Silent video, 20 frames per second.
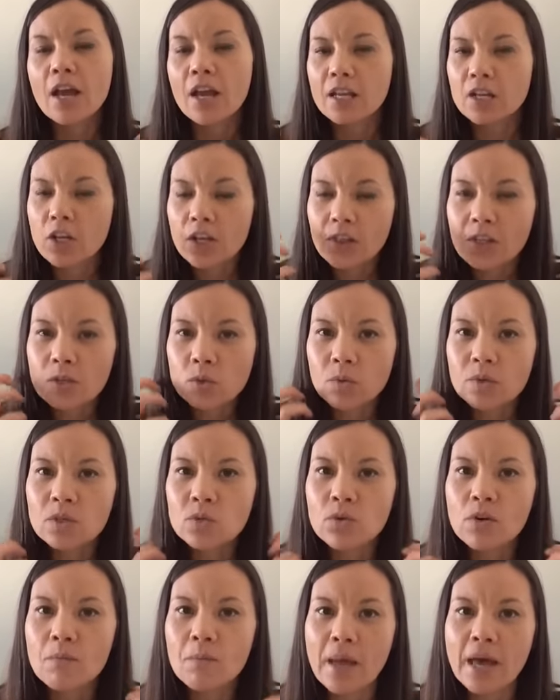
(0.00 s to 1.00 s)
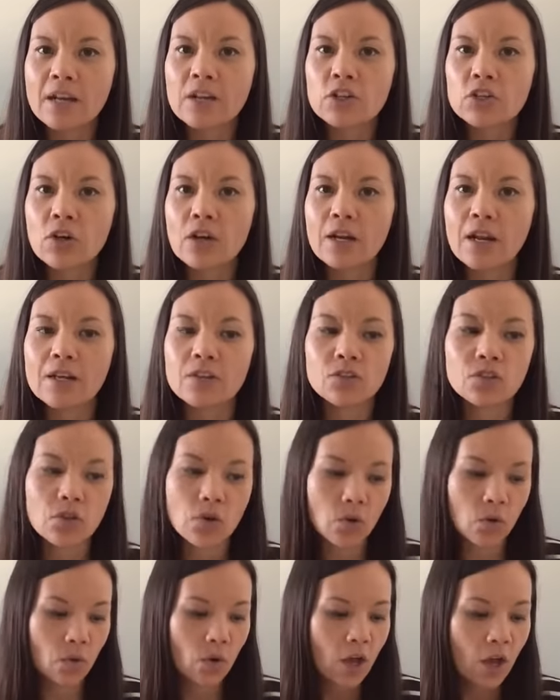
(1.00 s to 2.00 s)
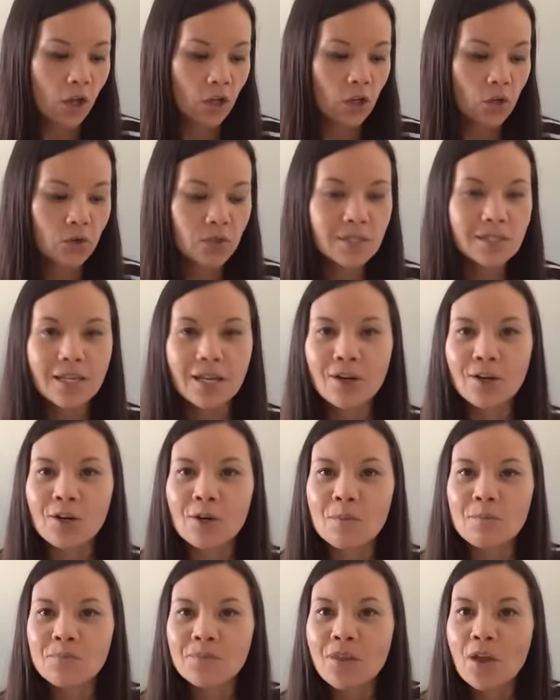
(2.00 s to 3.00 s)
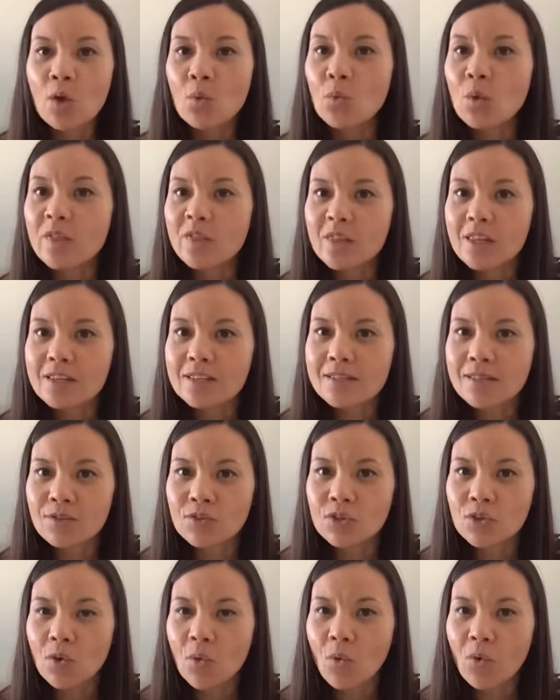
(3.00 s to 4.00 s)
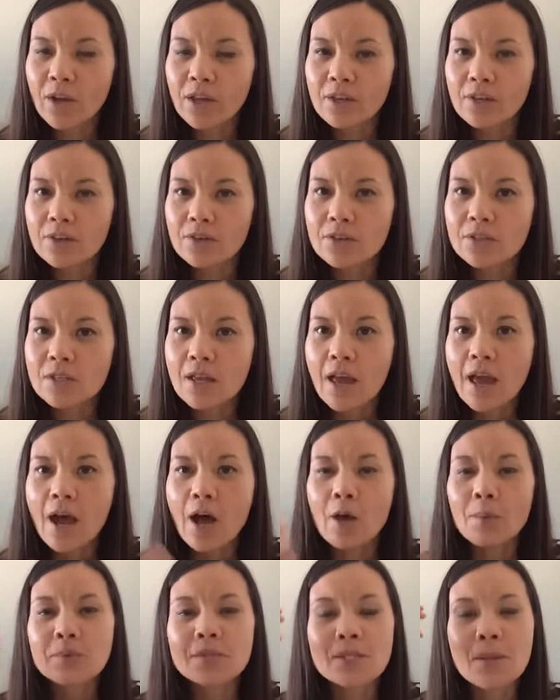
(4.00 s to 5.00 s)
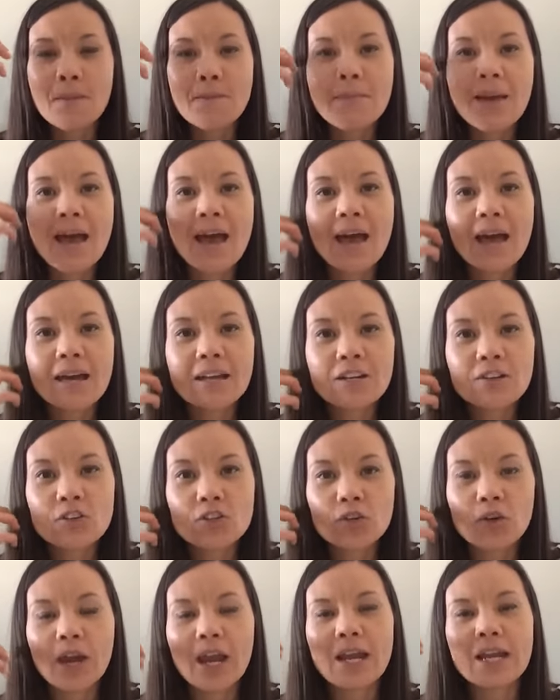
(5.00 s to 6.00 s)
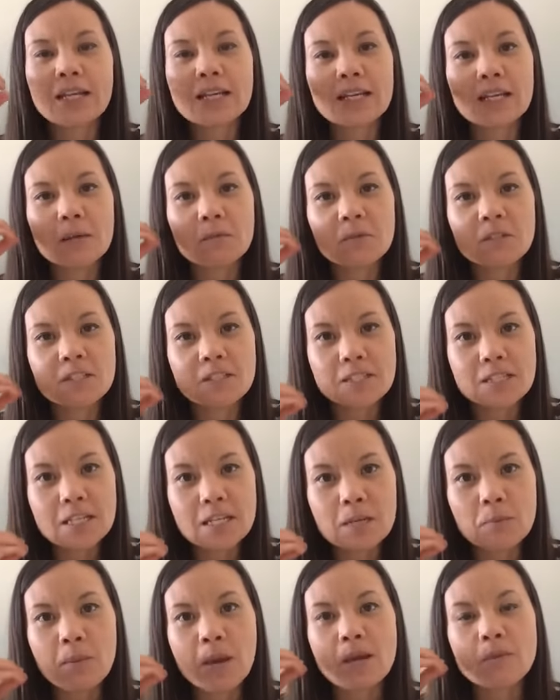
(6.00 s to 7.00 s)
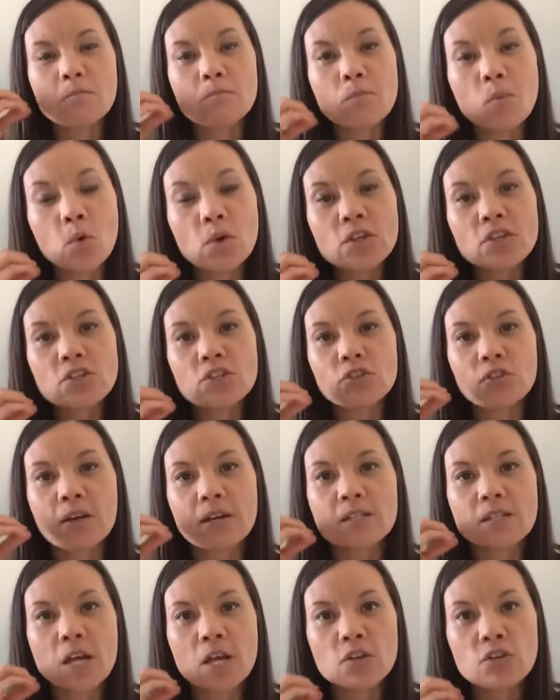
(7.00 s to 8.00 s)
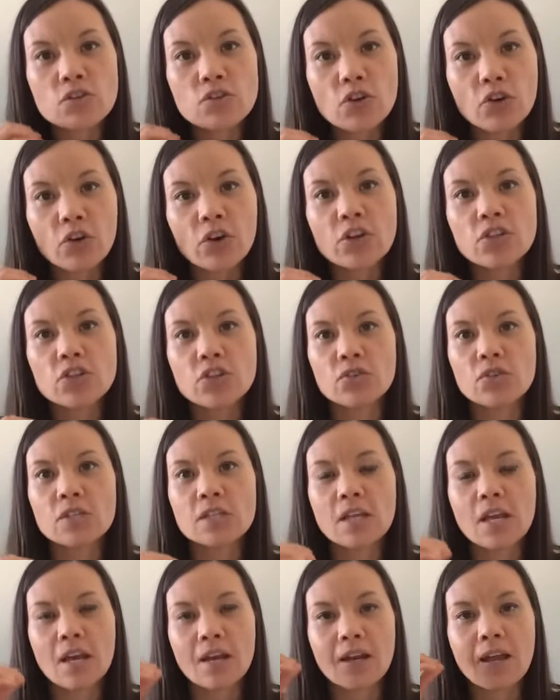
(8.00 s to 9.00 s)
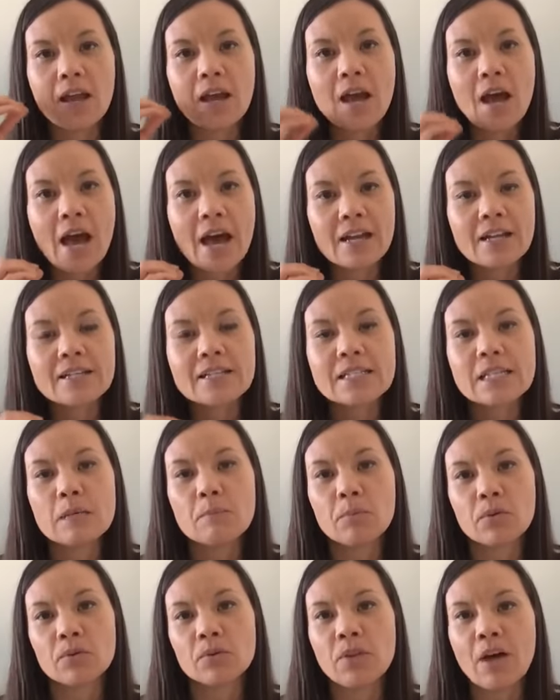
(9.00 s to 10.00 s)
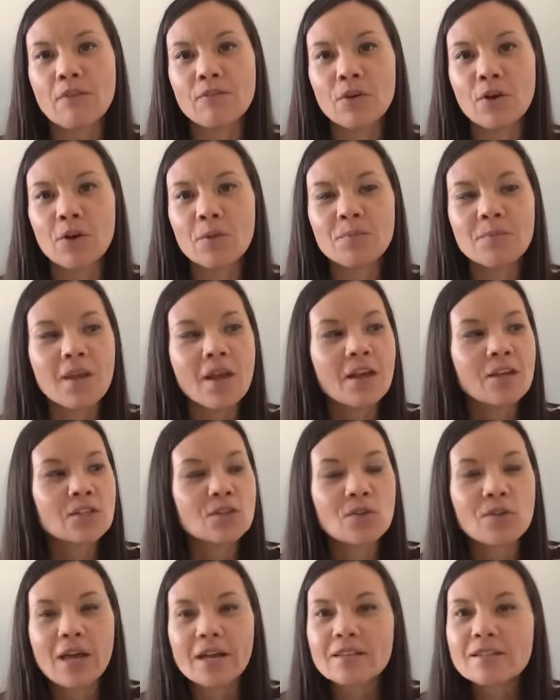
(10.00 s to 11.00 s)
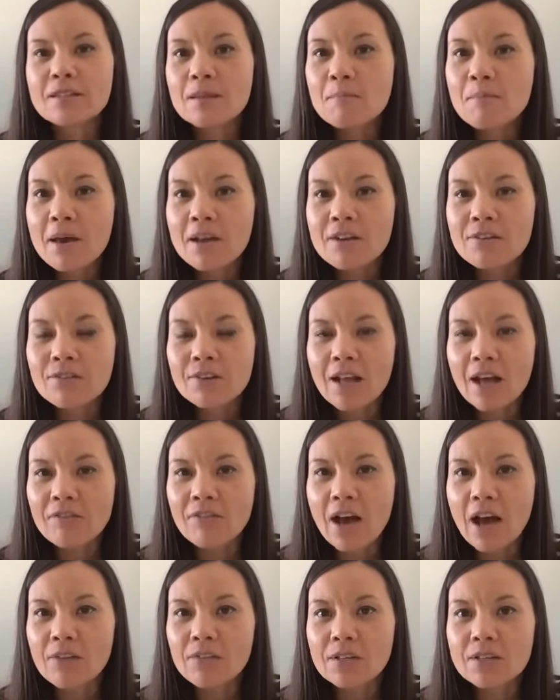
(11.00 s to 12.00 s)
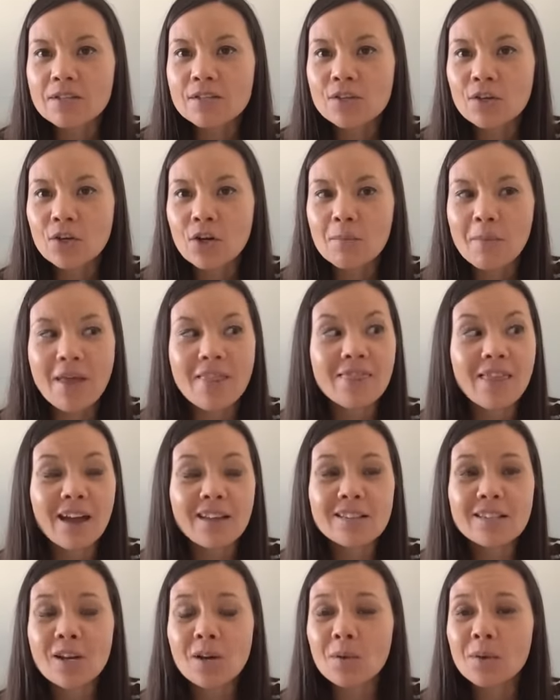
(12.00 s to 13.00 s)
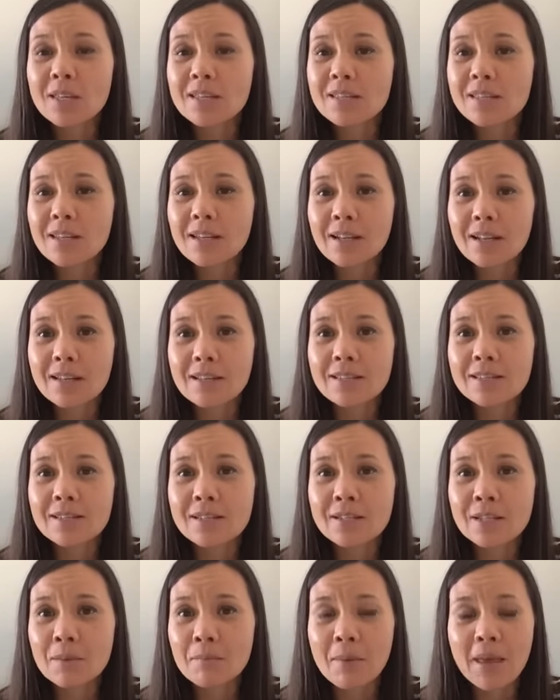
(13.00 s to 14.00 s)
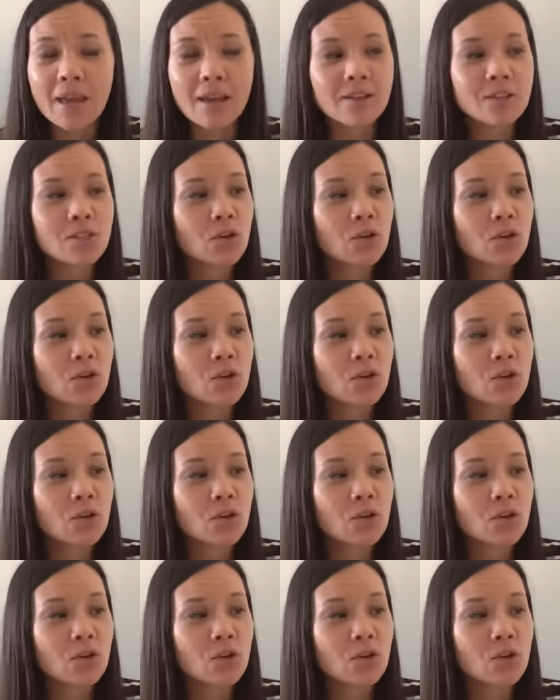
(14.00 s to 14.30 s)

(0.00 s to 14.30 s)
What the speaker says: Nothing's really sort of penetrating. So your serum with the essential oils helps to penetrate and get deep and moisturize and nourish your skin at a deeper level. So that's the benefit of having a serum, and that's how easy it is to make.